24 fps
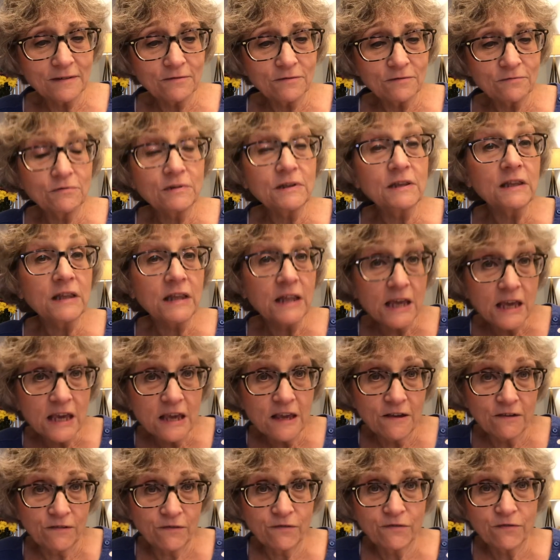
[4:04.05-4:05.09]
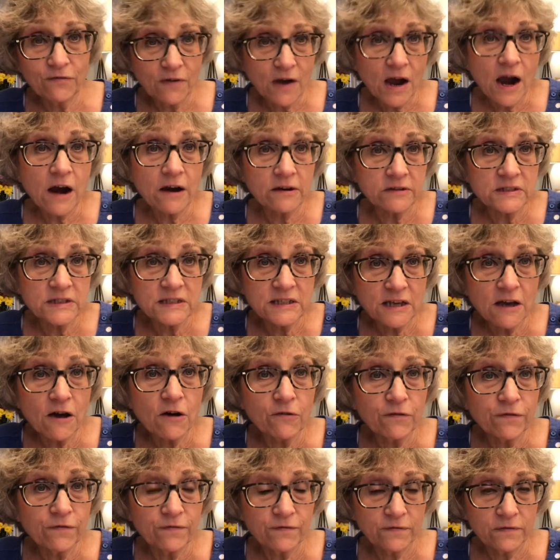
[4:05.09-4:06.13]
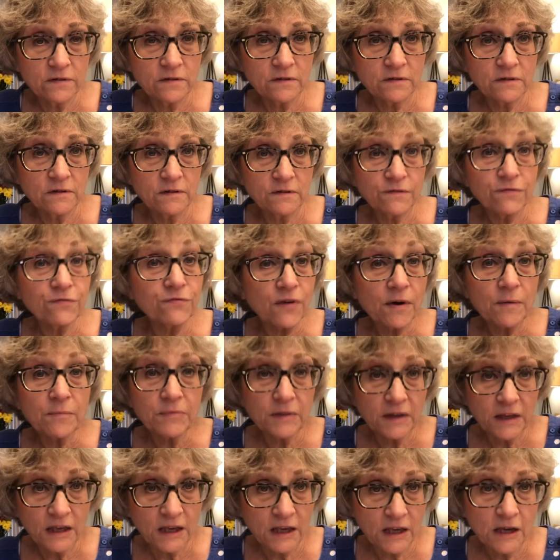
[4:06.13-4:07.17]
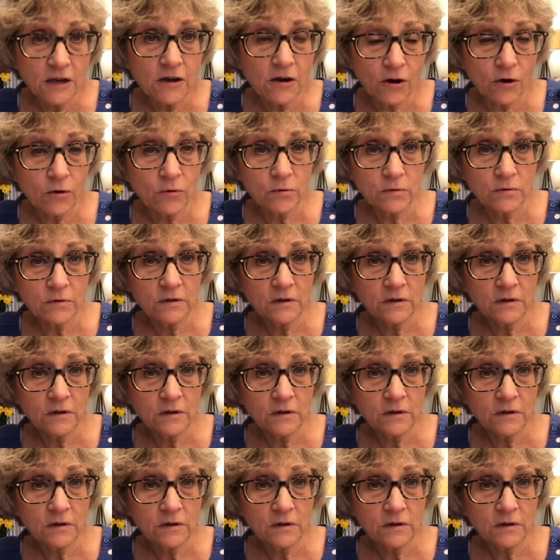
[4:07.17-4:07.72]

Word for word: relieve ourselves from the ego,